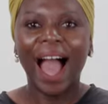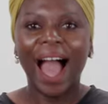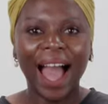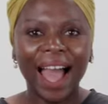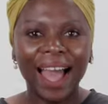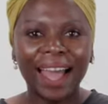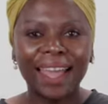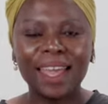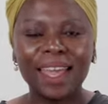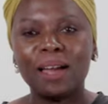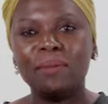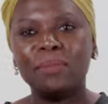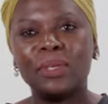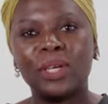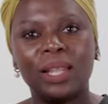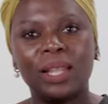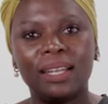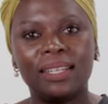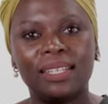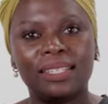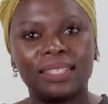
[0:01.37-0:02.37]
Hi, I'm
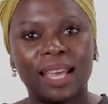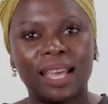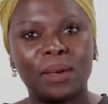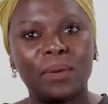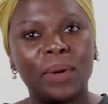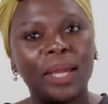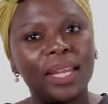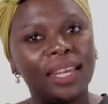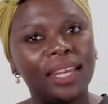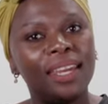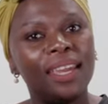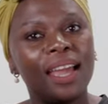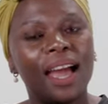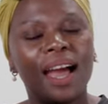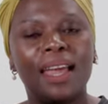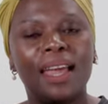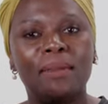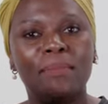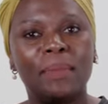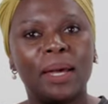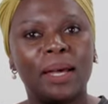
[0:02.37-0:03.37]
Yolanda Sangweni.
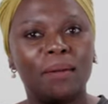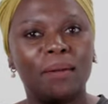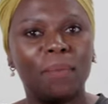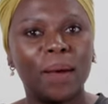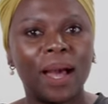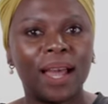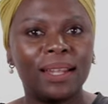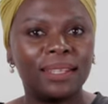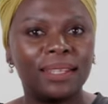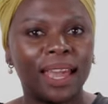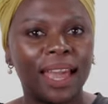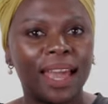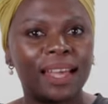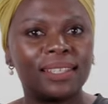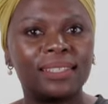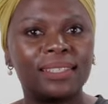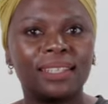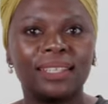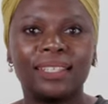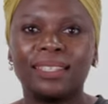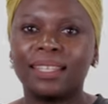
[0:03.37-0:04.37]
I'm a
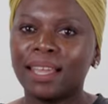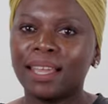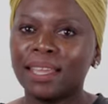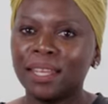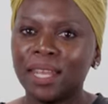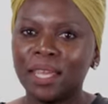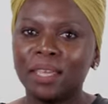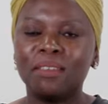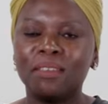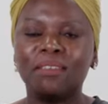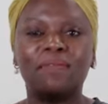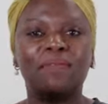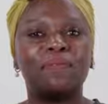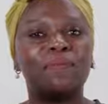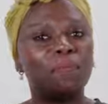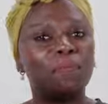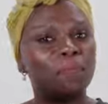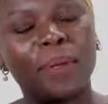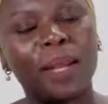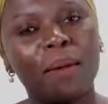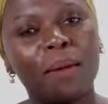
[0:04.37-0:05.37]
podcast
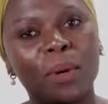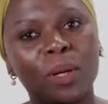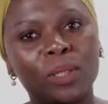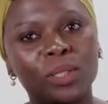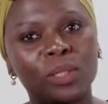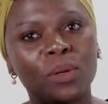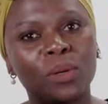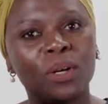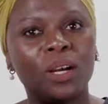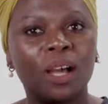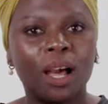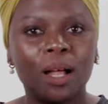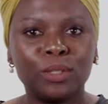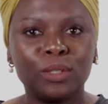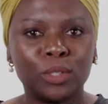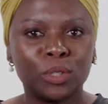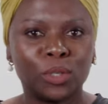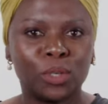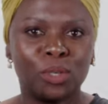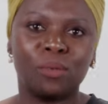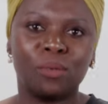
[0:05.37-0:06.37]
executive, but I'm also a
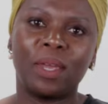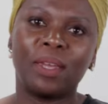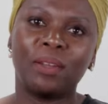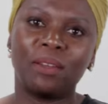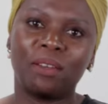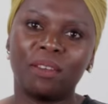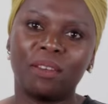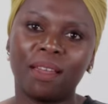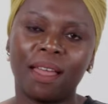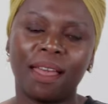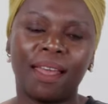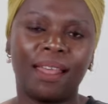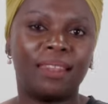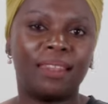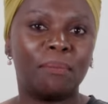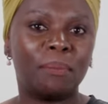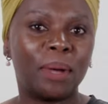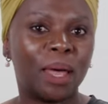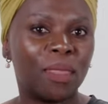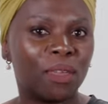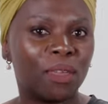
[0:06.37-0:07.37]
culture curator and
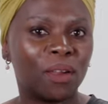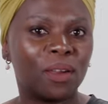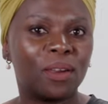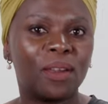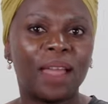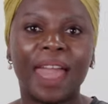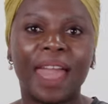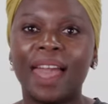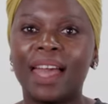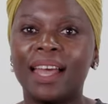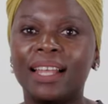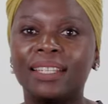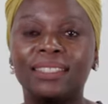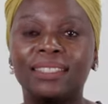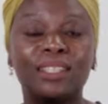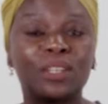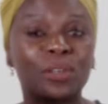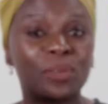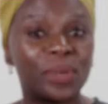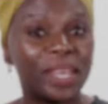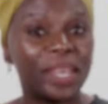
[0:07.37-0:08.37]
a mother and
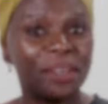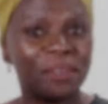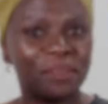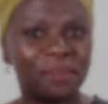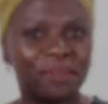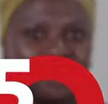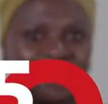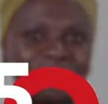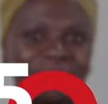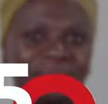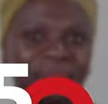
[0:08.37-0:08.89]
a creative.